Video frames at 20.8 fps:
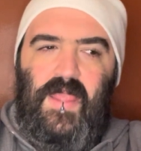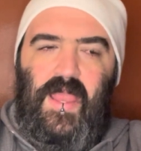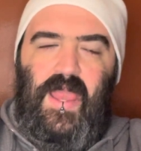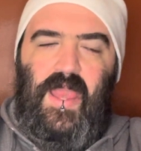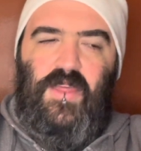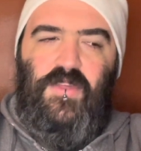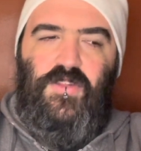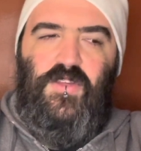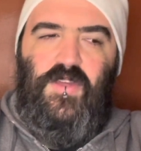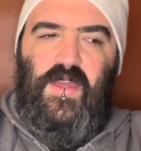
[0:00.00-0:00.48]

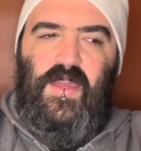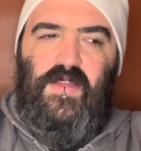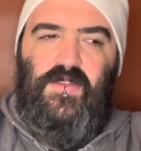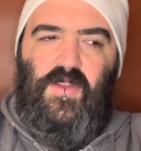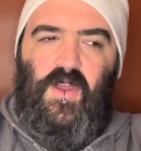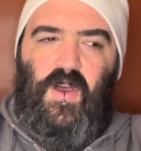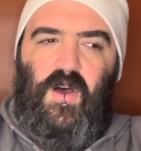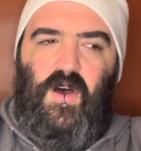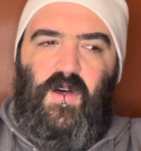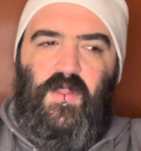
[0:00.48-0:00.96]
and she gets
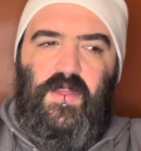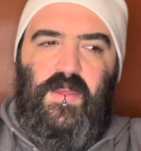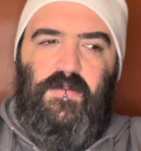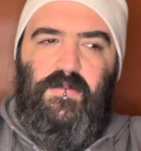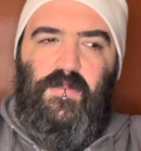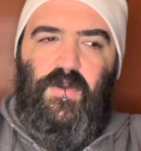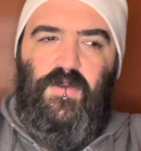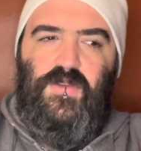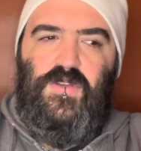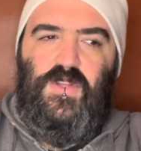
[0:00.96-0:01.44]
all the
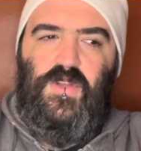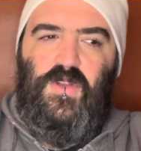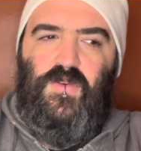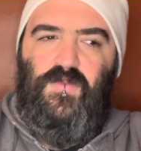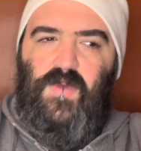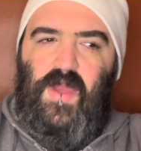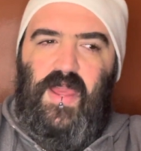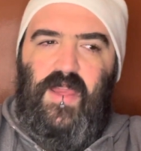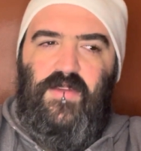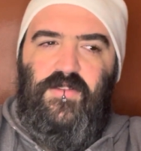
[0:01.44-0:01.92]
emotional
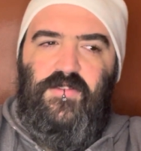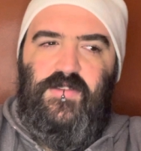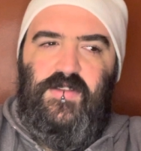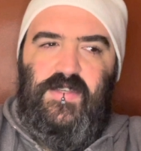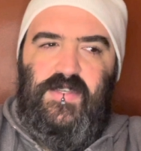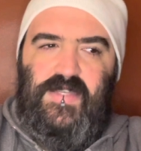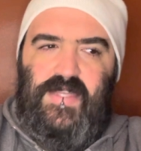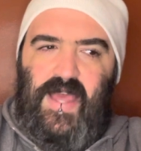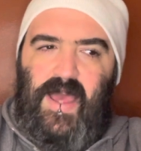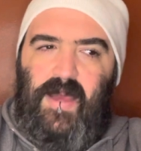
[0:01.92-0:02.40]
range
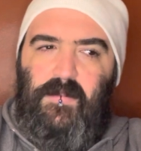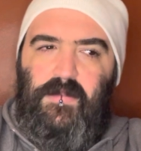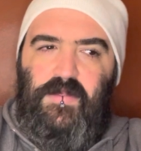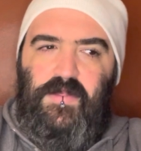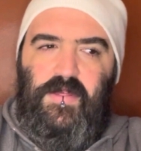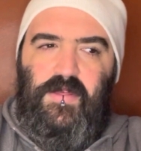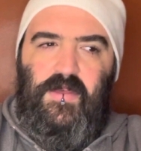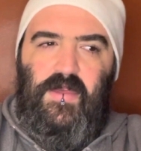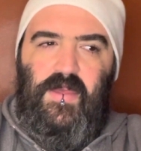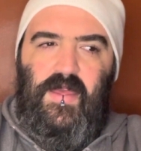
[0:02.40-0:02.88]
and
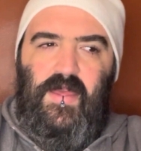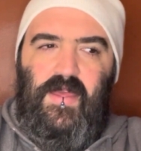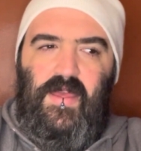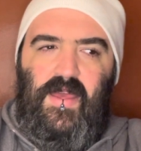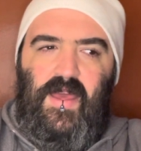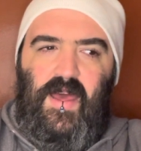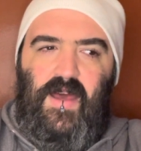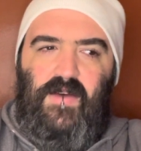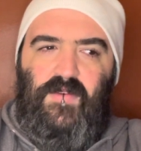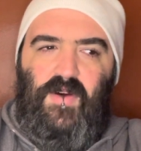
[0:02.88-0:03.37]
depth
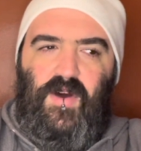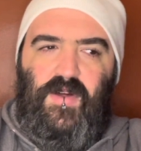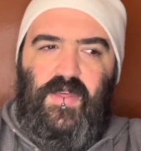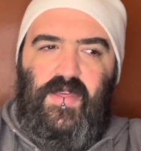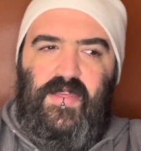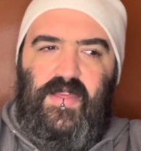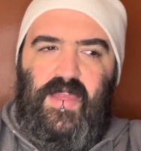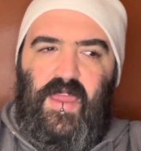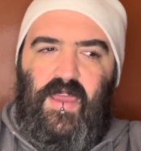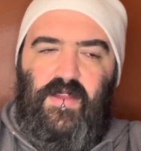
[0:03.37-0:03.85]
of all
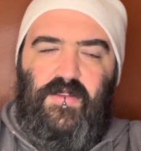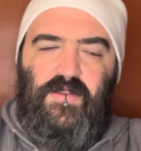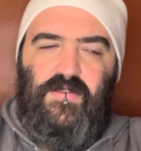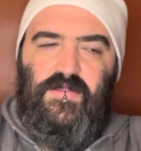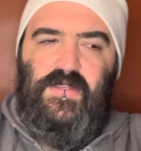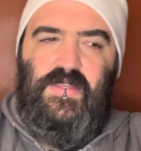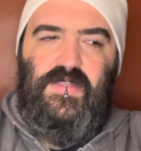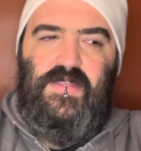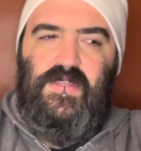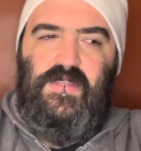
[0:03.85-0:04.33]
these
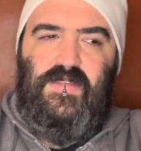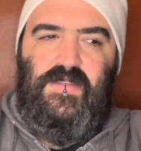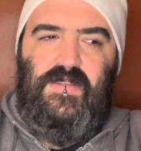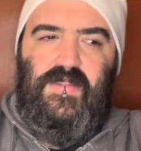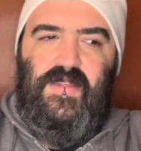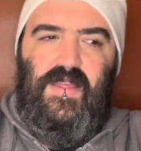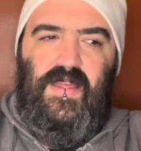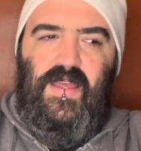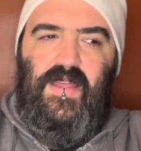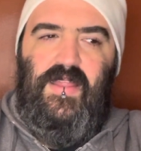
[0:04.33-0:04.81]
characters.
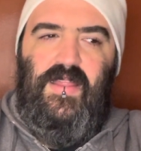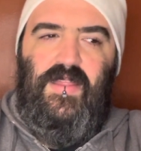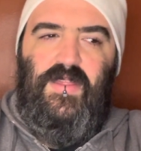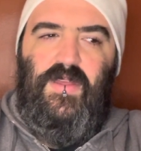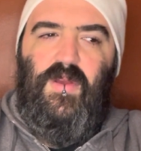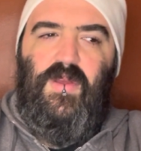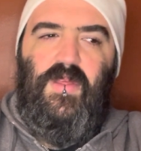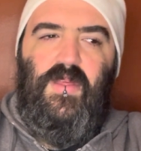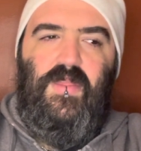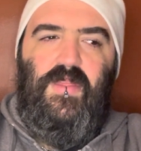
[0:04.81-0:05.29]

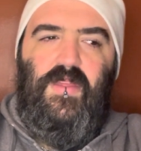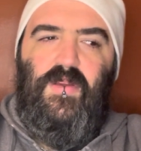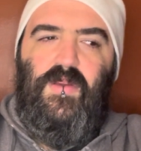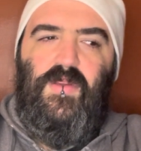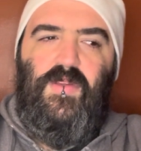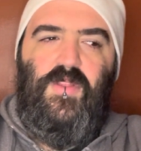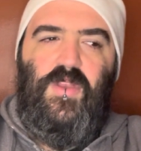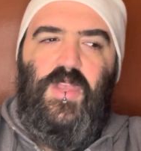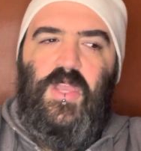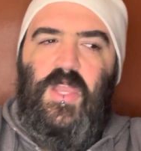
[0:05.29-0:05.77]

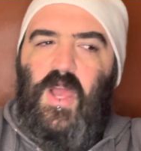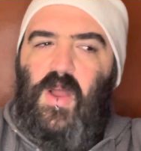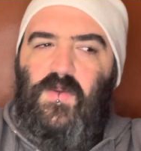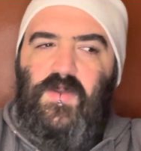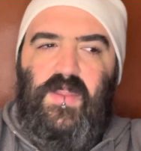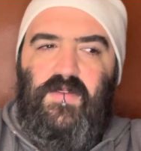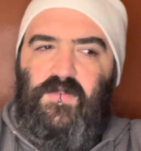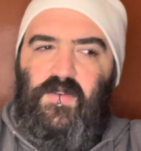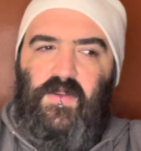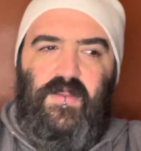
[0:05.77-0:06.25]
There's no
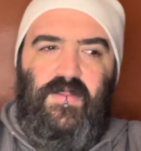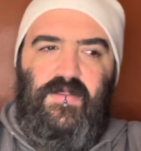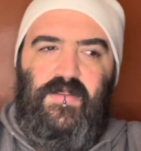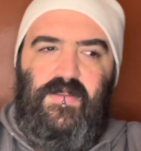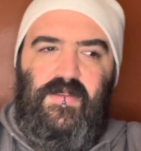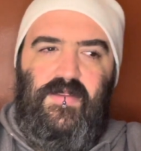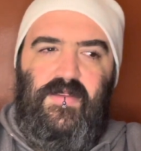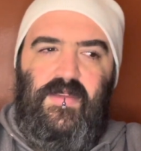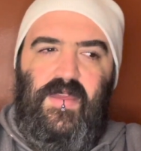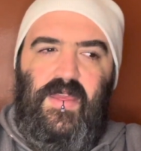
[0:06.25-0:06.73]

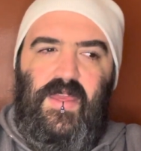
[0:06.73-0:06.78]
difference